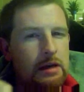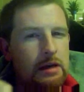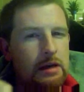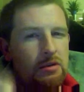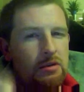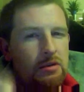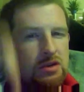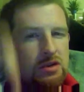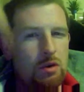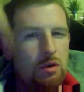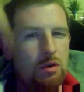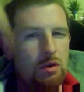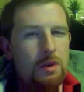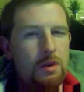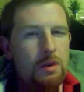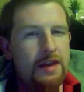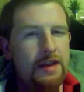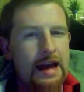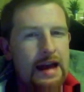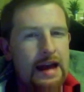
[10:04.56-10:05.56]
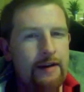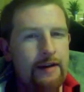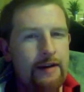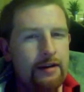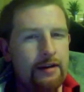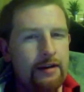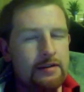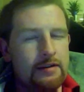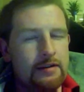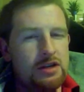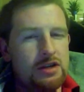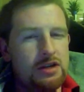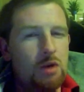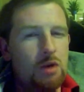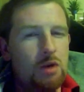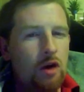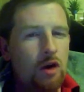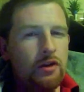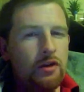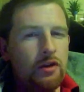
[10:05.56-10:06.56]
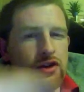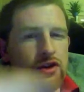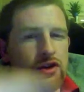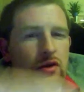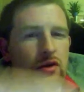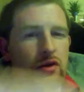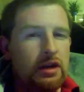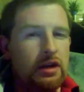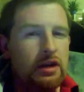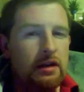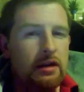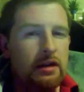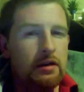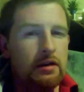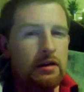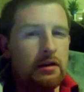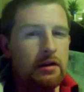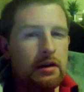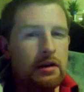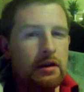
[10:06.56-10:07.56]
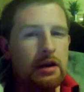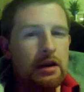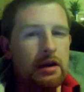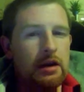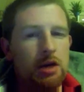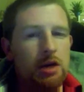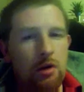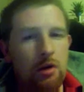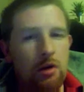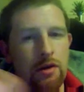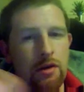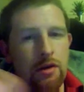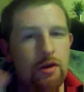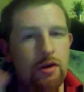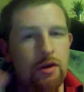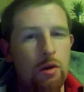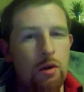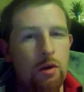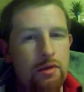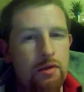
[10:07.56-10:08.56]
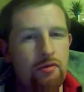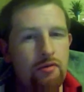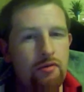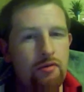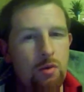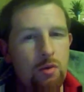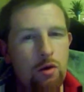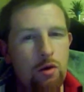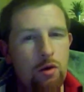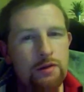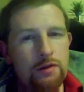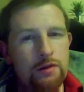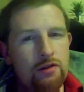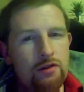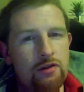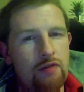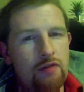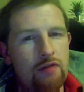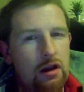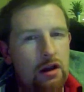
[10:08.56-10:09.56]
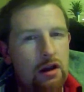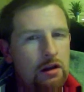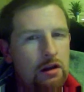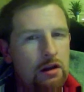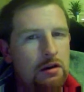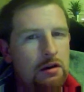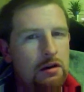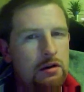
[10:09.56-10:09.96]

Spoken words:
because you're with the characters, you are on the journey, you are going through the world of Krull,